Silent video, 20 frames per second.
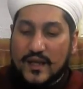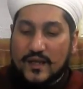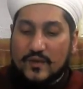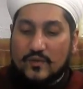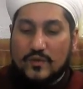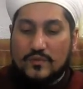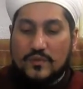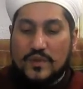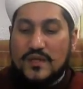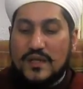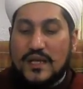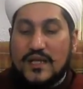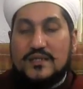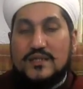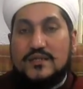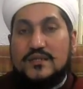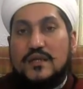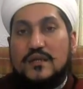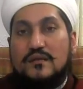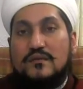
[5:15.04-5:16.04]
it would be
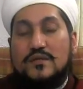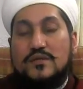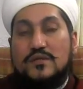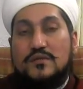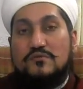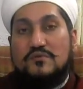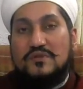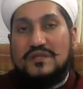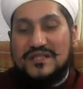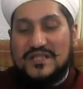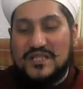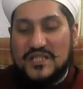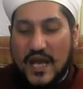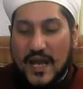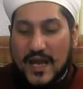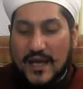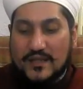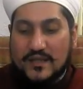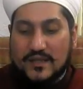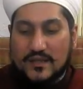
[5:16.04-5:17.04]
necessary to
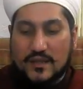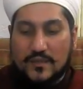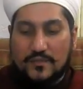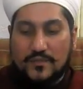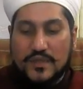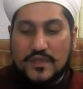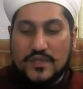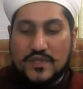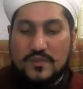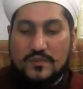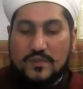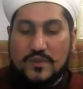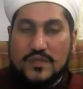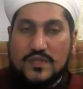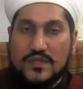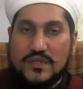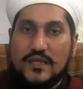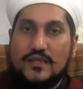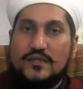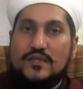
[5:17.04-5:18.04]
reject the principle
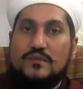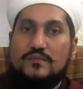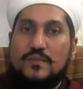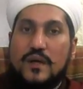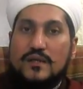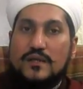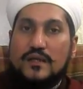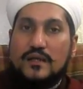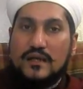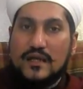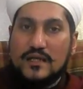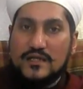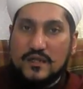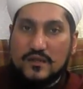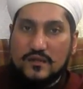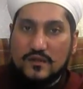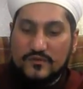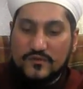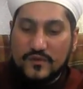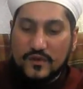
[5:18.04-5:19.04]
stated by the
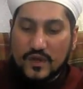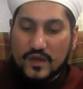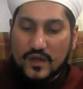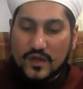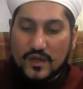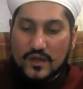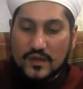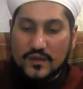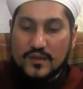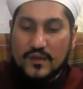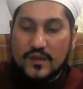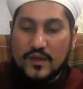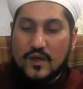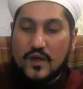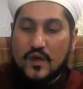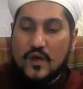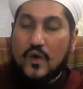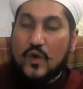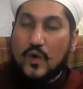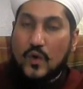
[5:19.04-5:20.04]
classical fuqaha
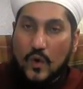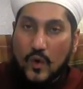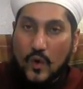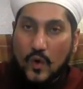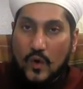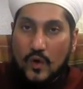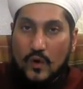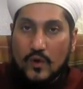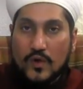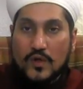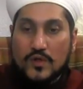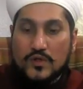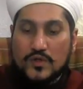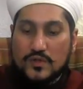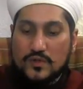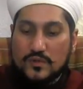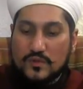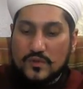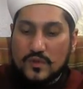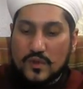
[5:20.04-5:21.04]
or
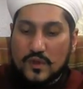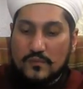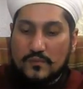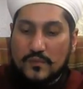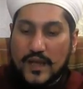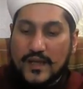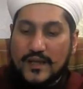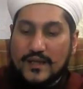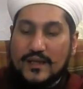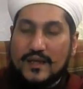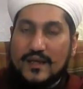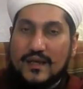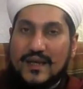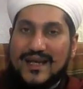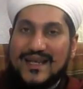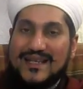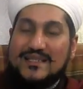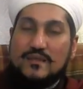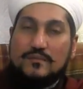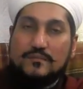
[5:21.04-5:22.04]
to make
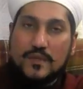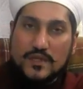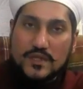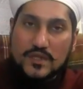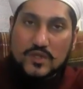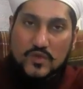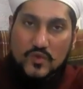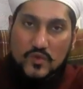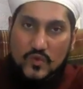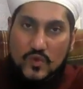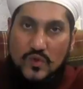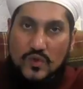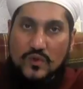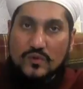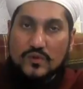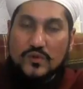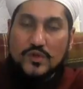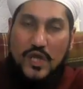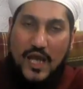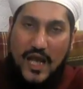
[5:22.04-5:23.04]
it mansukh,
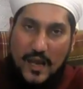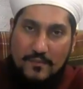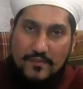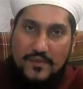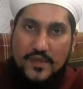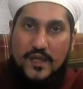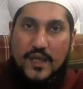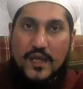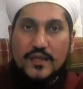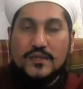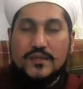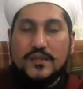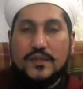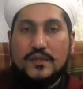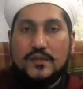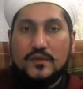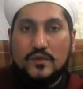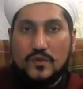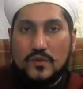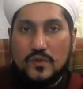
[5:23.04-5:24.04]
to abrogate
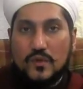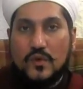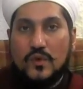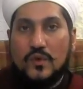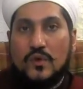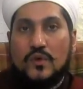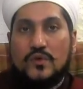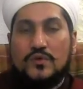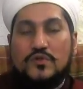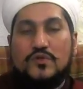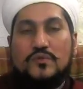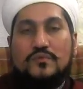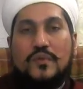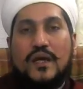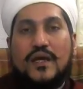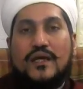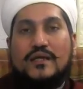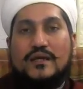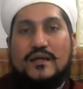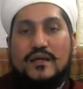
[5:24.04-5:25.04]
it, or to
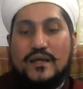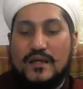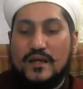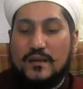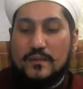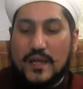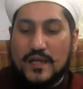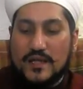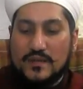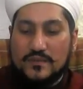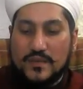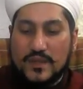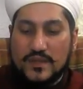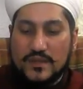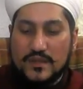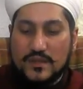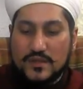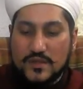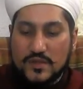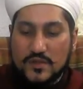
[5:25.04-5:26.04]
make an
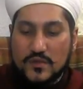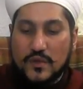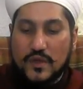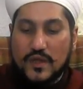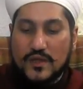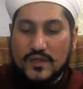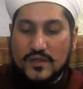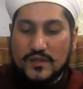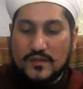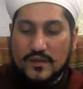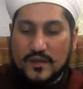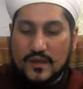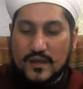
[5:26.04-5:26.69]
amendment to it.